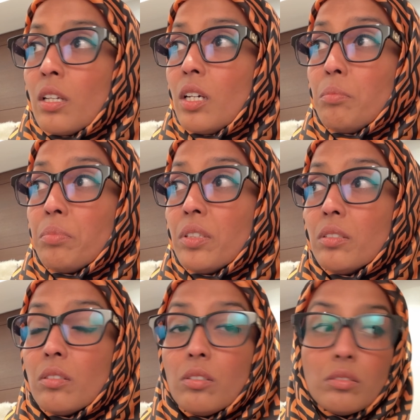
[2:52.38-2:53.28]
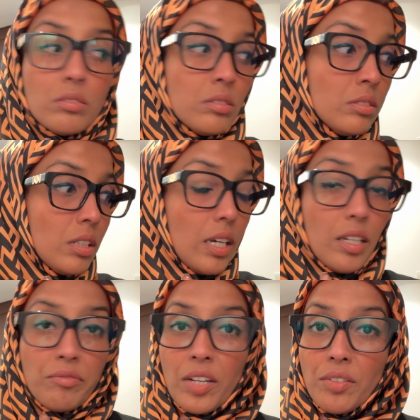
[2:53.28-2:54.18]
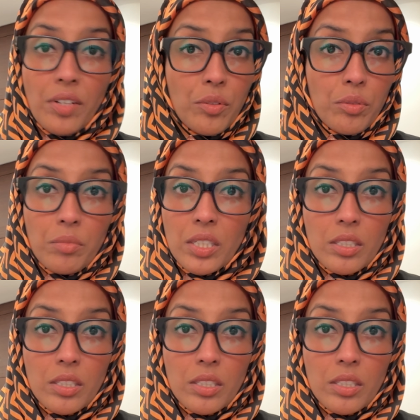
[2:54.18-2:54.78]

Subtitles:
appeared on, I have 500 media